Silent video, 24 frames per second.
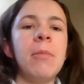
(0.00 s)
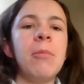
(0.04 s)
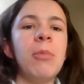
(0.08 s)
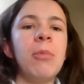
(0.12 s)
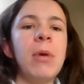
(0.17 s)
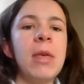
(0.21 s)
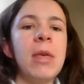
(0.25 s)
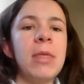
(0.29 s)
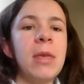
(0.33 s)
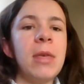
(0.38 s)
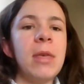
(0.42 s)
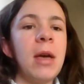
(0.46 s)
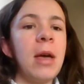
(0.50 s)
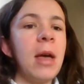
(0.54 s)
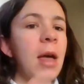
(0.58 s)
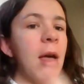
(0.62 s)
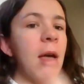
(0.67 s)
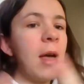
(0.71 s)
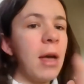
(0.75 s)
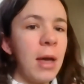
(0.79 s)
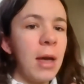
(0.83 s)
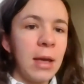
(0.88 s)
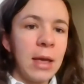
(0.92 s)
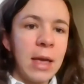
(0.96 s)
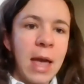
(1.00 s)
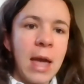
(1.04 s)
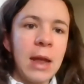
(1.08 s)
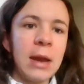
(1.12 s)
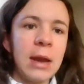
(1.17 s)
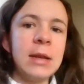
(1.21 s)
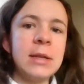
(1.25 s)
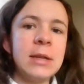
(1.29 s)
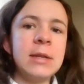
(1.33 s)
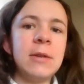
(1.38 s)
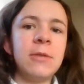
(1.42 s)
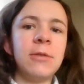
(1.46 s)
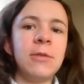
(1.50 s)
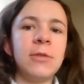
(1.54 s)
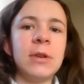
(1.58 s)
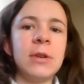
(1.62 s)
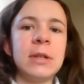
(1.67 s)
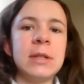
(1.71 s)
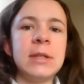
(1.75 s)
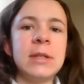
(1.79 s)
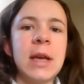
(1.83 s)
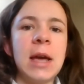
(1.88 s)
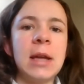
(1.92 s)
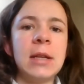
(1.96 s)
with, again, a
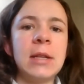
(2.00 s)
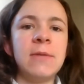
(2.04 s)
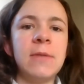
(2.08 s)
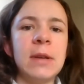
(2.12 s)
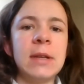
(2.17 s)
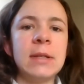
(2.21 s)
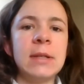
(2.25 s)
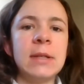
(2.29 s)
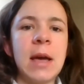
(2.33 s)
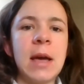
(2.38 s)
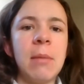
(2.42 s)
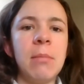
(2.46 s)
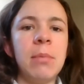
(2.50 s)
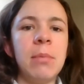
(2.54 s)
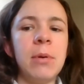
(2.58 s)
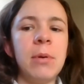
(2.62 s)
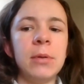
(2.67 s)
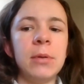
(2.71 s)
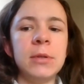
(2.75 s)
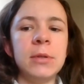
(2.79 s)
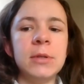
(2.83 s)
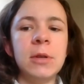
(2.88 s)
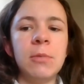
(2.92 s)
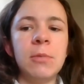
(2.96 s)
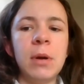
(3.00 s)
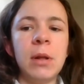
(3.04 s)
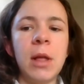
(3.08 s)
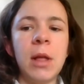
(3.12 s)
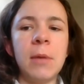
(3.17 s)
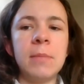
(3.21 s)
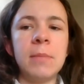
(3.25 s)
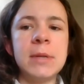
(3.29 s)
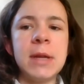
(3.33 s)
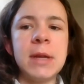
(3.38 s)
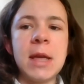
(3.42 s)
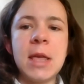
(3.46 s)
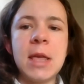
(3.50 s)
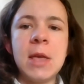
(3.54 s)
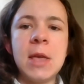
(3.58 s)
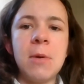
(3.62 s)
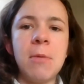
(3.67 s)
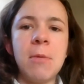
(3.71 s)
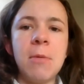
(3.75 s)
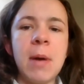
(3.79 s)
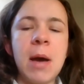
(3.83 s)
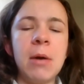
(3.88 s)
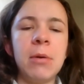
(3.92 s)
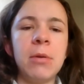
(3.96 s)
different set of examples that we'll update
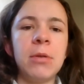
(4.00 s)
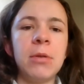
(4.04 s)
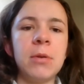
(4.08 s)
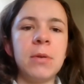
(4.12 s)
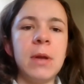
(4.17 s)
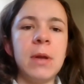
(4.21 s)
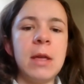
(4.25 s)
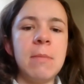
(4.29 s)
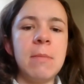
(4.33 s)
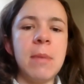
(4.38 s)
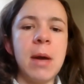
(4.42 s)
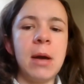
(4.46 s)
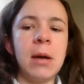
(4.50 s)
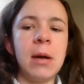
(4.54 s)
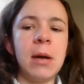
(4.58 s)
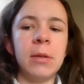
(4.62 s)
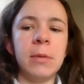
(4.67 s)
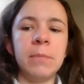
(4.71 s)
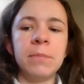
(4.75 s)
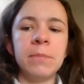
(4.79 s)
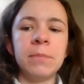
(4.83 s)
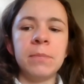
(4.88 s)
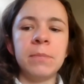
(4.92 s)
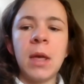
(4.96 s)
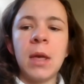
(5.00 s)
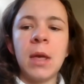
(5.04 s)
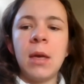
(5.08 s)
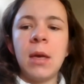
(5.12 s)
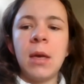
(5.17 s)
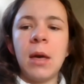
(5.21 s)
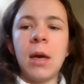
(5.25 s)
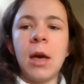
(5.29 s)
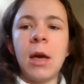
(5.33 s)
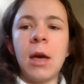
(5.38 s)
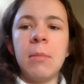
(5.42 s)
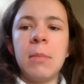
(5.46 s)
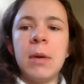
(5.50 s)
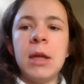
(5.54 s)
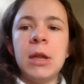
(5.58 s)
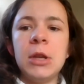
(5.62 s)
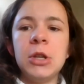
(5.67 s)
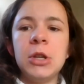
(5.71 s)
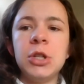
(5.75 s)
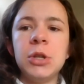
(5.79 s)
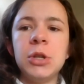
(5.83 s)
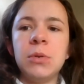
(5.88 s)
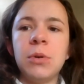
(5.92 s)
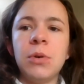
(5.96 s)
you about through email
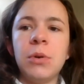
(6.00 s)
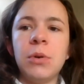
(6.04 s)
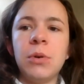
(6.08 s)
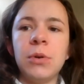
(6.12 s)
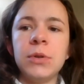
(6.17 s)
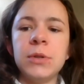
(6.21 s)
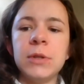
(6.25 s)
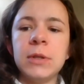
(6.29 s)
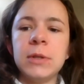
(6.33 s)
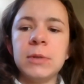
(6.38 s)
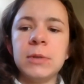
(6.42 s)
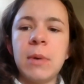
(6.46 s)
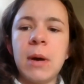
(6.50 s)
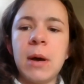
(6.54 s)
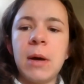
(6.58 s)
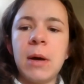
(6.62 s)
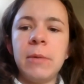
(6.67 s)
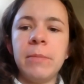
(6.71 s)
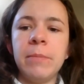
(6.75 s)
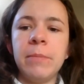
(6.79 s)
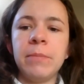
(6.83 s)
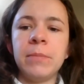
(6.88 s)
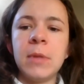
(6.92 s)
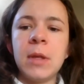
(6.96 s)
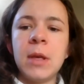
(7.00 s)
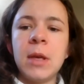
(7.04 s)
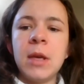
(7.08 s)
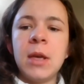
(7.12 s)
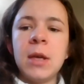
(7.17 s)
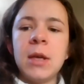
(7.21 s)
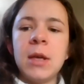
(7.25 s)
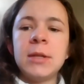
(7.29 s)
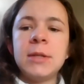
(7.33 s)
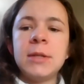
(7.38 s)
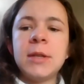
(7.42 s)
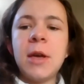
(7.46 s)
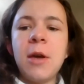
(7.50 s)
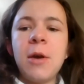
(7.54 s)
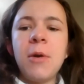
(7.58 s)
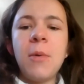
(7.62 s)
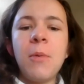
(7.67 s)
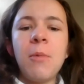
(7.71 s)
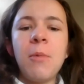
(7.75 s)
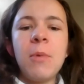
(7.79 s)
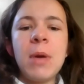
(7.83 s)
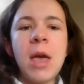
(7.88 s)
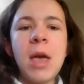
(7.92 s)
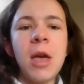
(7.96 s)
in due course as well.
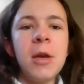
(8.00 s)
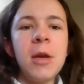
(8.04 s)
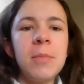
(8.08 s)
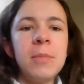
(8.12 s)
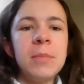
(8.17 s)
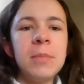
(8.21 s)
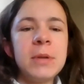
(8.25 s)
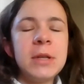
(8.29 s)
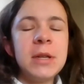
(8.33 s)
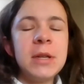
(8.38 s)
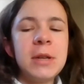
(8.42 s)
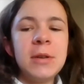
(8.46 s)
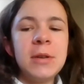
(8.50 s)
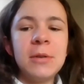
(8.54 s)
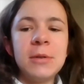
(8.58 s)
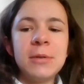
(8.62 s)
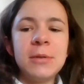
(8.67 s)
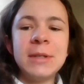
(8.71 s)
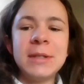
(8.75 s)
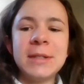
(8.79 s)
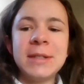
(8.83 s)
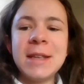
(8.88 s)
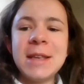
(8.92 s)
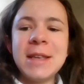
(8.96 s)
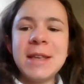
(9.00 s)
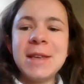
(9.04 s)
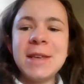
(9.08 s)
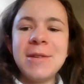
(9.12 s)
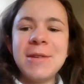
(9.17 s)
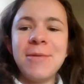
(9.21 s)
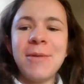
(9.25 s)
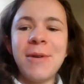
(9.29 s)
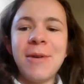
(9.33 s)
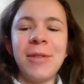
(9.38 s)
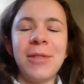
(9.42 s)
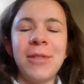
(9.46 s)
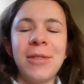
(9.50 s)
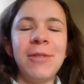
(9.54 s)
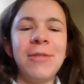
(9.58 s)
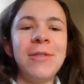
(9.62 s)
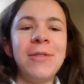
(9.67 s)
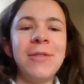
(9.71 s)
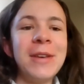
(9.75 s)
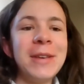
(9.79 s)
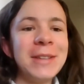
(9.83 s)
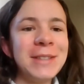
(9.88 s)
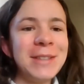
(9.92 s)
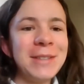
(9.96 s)
So we hope to see you on the
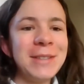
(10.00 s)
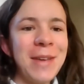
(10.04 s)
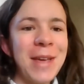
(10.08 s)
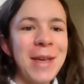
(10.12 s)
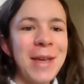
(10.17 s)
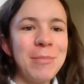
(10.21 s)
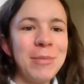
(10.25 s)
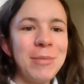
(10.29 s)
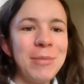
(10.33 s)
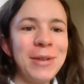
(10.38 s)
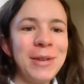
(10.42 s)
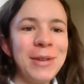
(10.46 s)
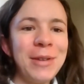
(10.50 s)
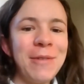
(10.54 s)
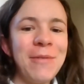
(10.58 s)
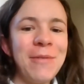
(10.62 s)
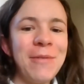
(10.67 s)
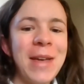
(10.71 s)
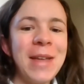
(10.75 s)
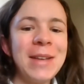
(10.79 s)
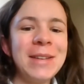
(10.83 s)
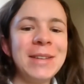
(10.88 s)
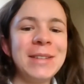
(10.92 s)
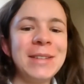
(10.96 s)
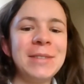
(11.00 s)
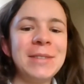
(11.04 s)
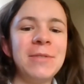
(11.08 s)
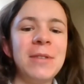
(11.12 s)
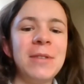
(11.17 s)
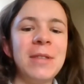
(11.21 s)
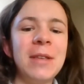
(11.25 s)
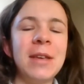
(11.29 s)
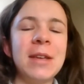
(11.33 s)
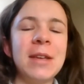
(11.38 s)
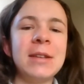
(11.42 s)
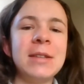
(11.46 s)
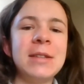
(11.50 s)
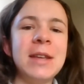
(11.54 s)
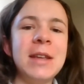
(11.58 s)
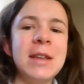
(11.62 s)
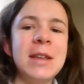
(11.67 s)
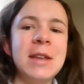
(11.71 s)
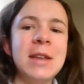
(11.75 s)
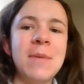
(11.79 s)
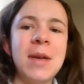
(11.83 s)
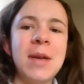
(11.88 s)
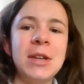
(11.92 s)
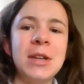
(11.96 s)
1st of April event for the
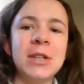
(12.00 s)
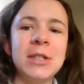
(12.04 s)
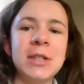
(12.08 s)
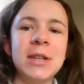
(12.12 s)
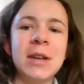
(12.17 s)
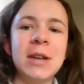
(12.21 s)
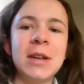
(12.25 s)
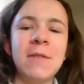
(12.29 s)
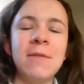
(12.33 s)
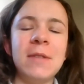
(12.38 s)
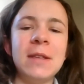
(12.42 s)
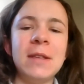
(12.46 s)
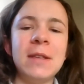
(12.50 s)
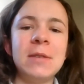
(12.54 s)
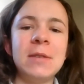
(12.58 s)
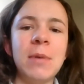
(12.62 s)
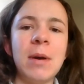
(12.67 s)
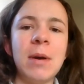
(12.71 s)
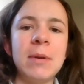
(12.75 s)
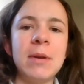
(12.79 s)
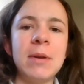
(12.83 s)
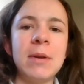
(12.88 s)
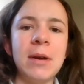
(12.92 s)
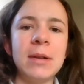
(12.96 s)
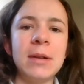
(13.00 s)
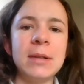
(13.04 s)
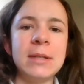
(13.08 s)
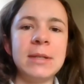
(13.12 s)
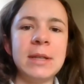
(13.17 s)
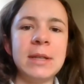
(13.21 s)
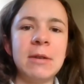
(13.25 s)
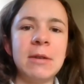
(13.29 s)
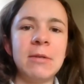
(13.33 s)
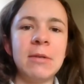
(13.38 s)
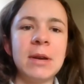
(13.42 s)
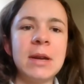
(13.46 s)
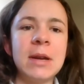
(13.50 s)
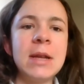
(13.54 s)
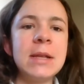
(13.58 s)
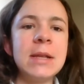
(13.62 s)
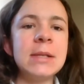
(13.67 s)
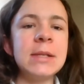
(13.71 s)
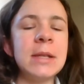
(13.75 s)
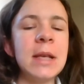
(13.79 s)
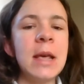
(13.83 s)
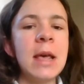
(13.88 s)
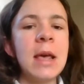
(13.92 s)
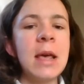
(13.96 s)
continuation of this webinar
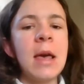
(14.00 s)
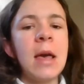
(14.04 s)
series.